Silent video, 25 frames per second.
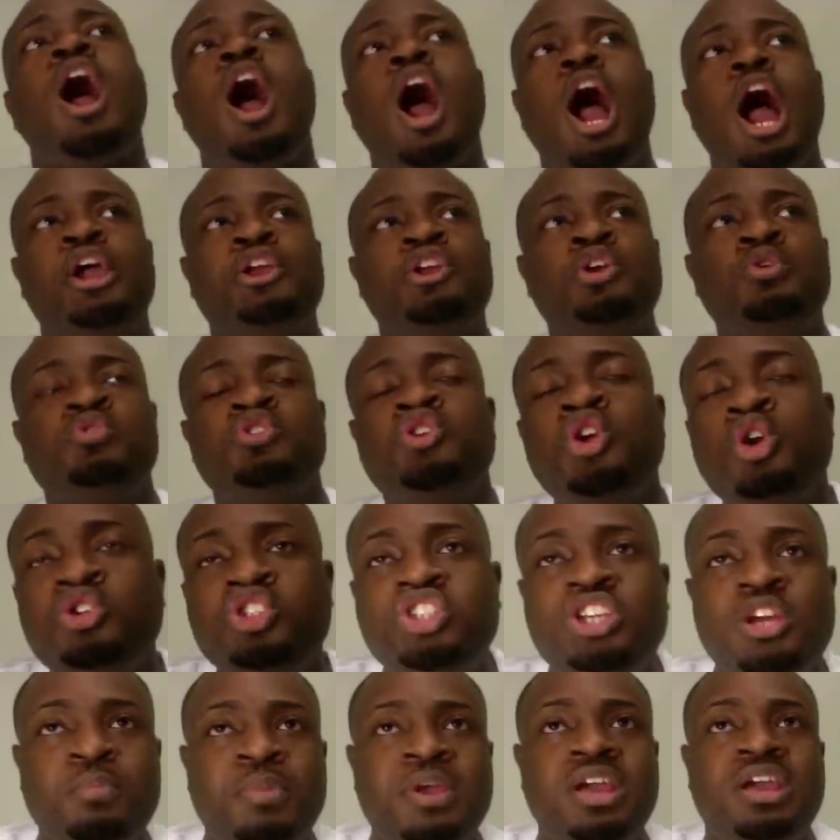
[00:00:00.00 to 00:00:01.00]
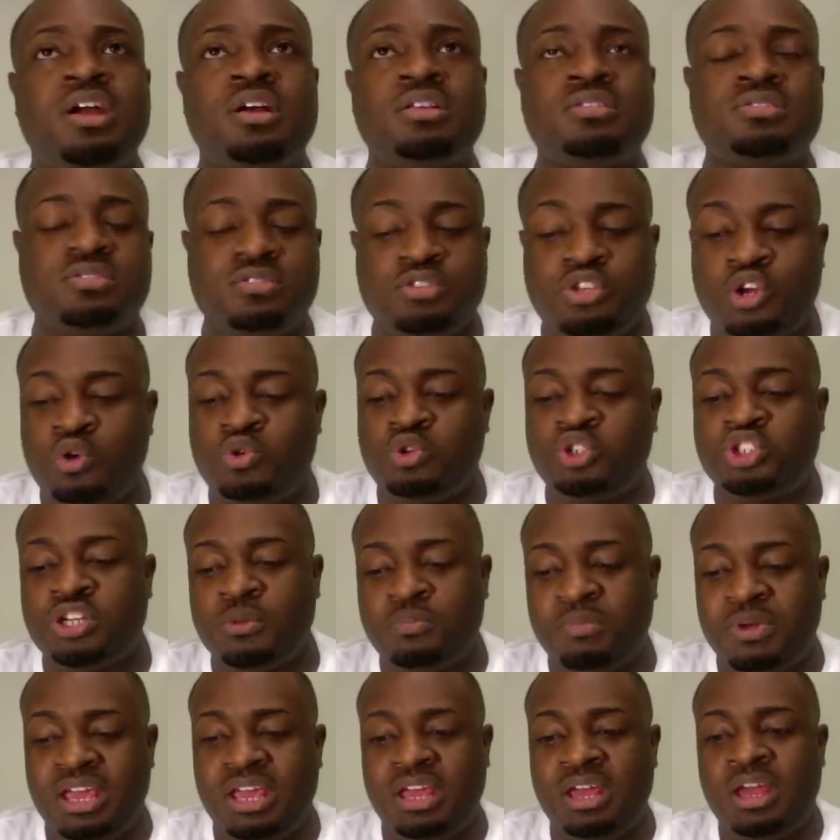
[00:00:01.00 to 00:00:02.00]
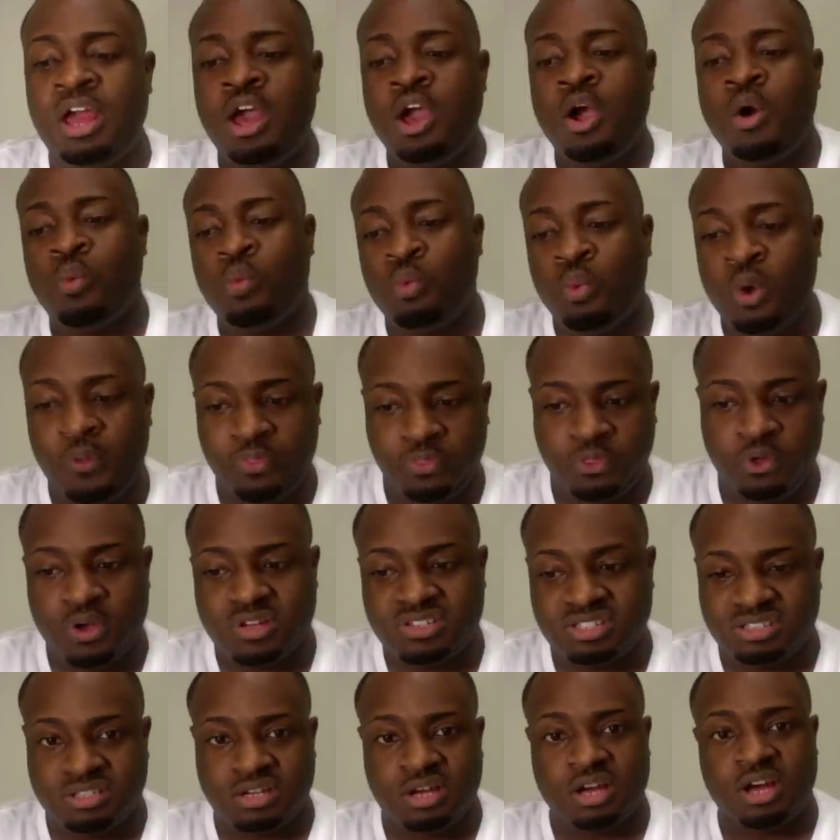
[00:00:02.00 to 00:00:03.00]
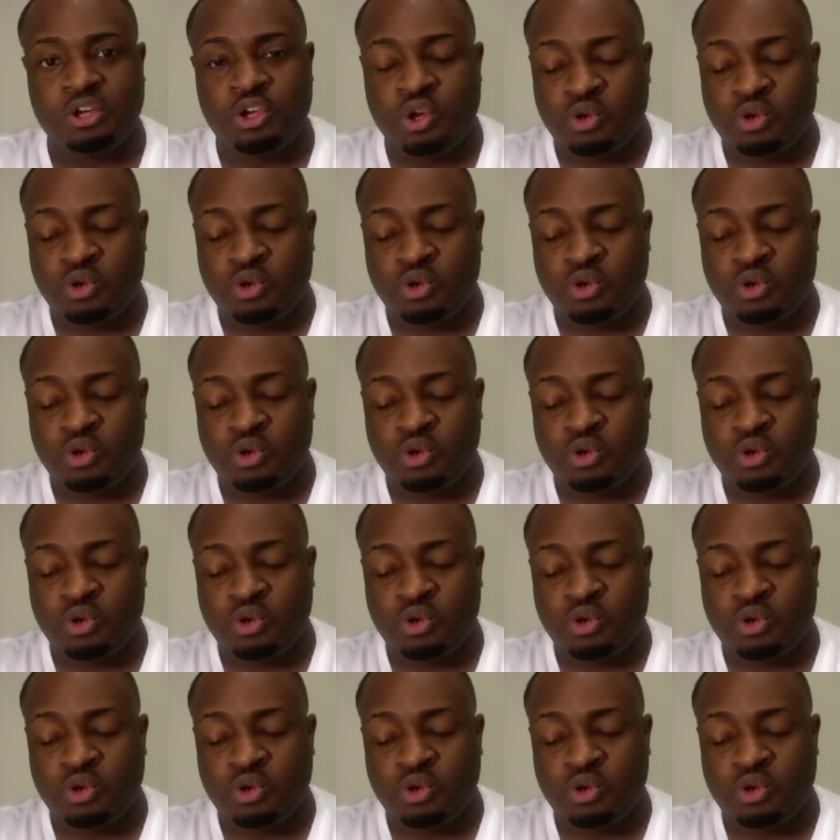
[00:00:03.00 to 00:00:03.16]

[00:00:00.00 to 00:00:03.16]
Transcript: You should be with your son.